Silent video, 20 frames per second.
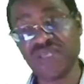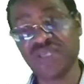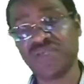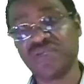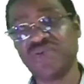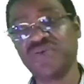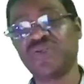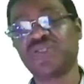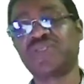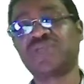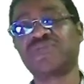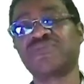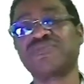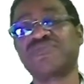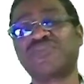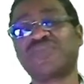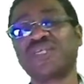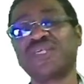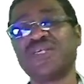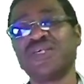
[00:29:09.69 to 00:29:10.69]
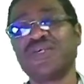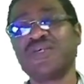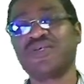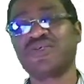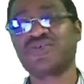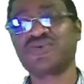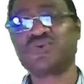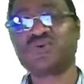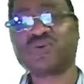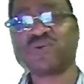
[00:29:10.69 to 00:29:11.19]
Good.
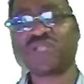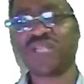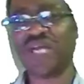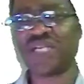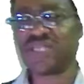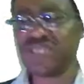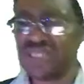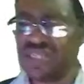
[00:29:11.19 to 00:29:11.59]
So that is the